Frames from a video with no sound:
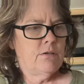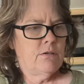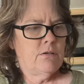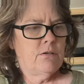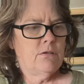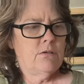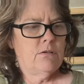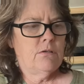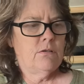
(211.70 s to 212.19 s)

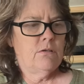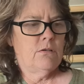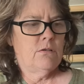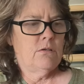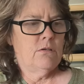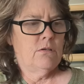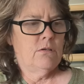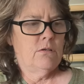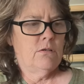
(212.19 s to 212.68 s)

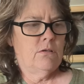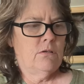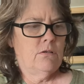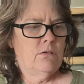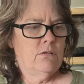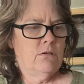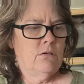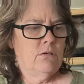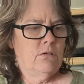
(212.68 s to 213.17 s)

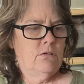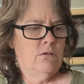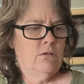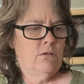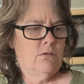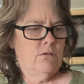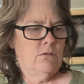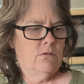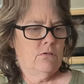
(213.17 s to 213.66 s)

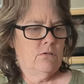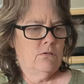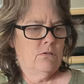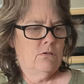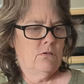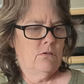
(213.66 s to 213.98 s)
(silence)